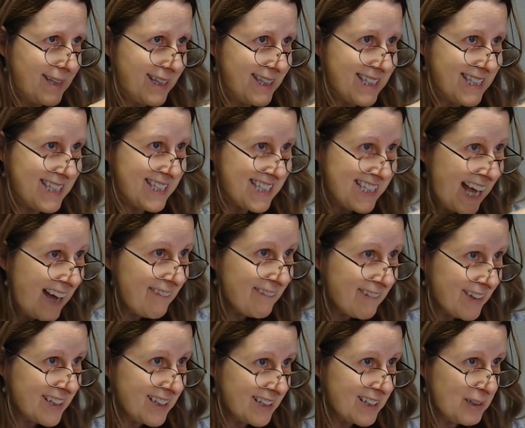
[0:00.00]

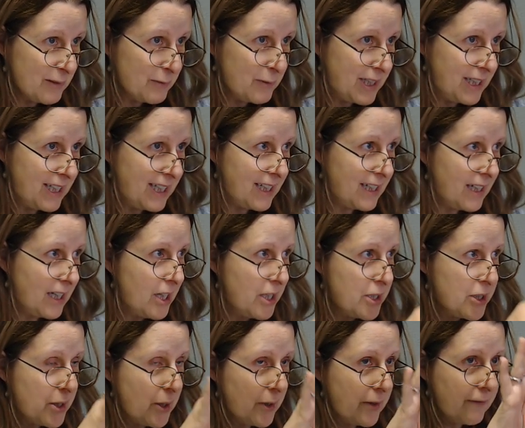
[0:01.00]
seven we need.
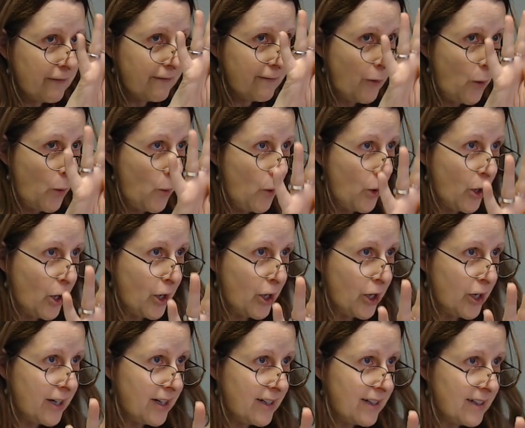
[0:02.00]
So the four
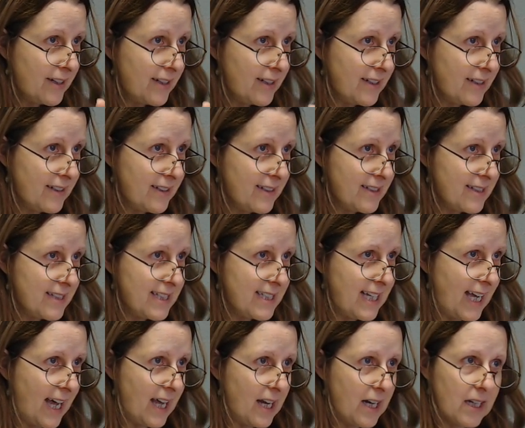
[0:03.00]

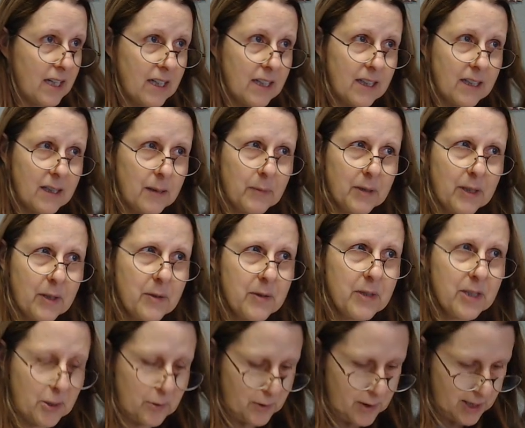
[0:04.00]
set but those
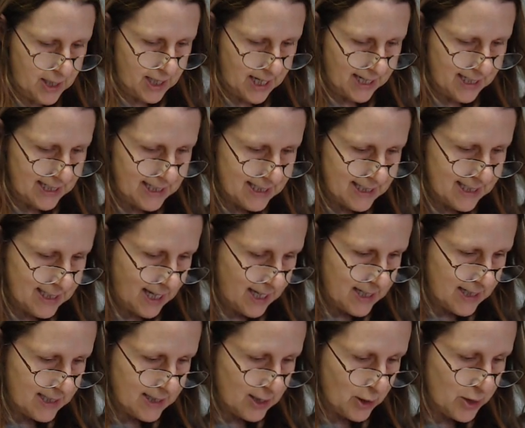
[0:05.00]
three, and it
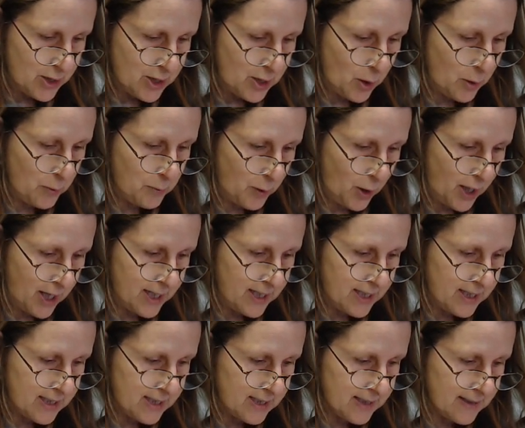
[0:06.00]
says they're so
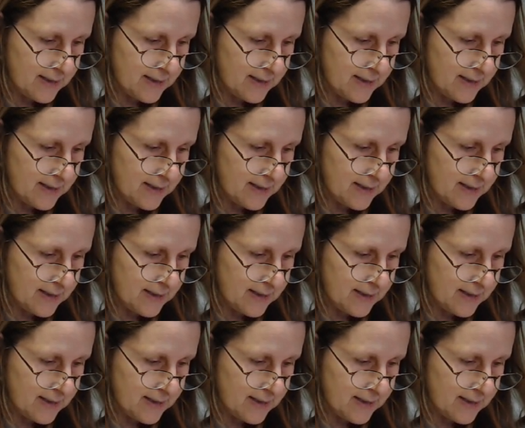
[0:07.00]
bright.